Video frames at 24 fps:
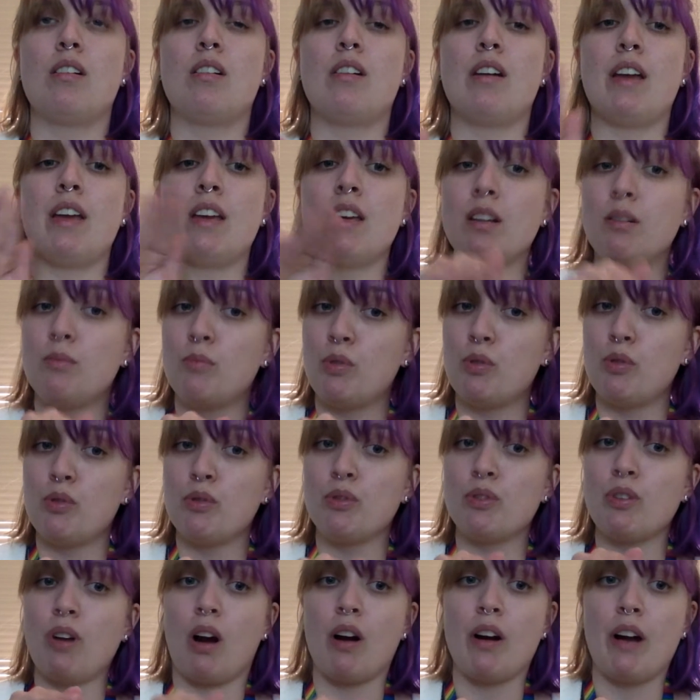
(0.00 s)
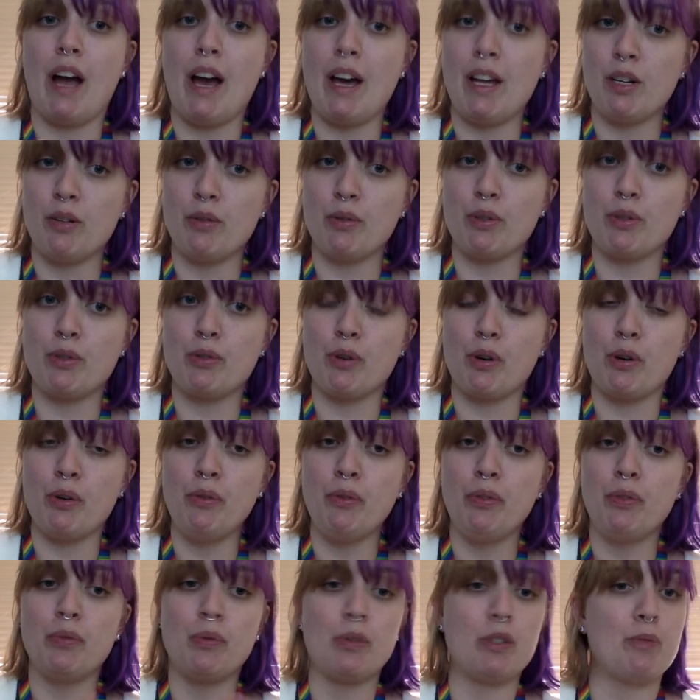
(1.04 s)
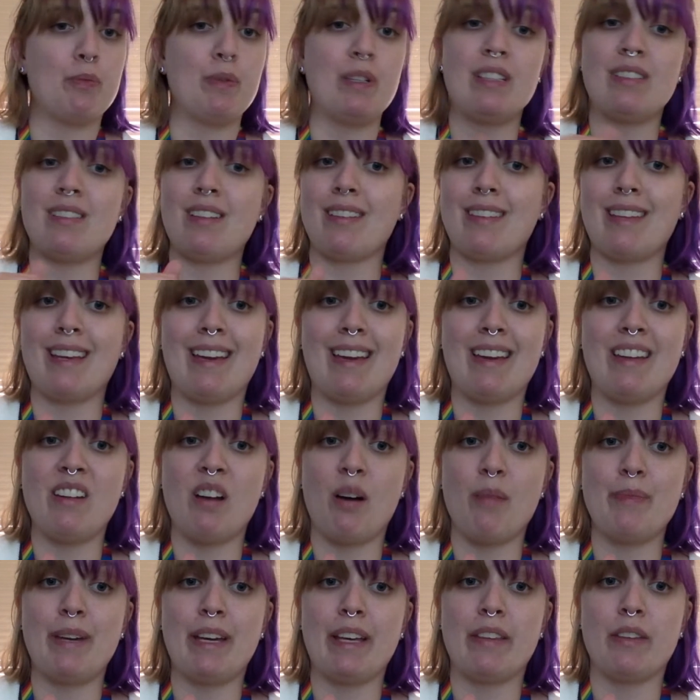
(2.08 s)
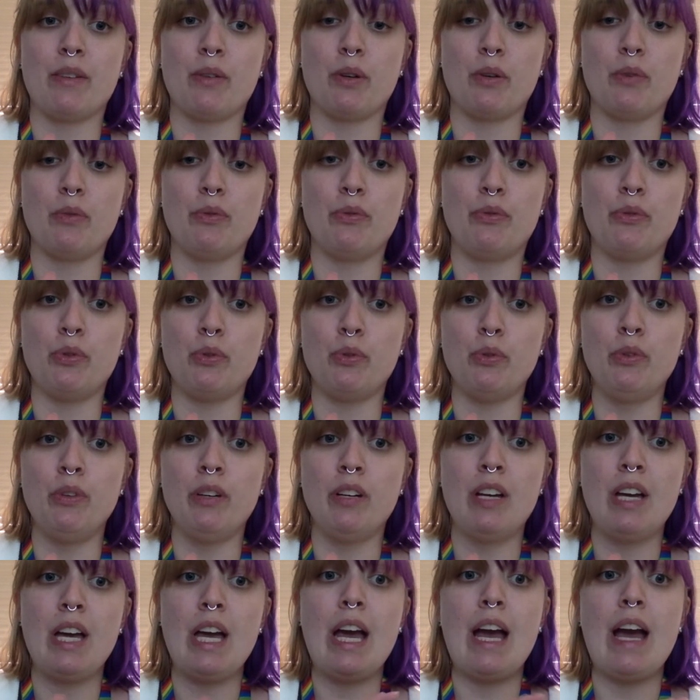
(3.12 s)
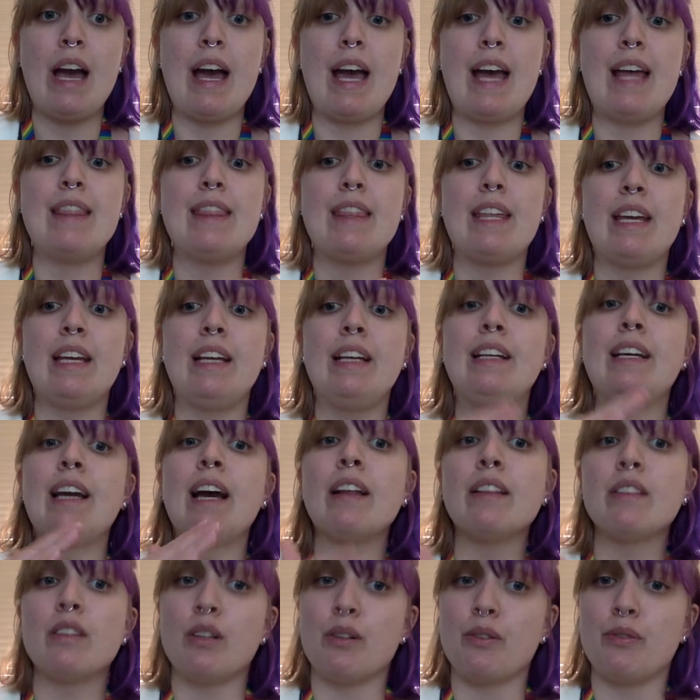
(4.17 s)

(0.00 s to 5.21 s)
animals are heterotrophs, which means that they cannot make their own food, and they get their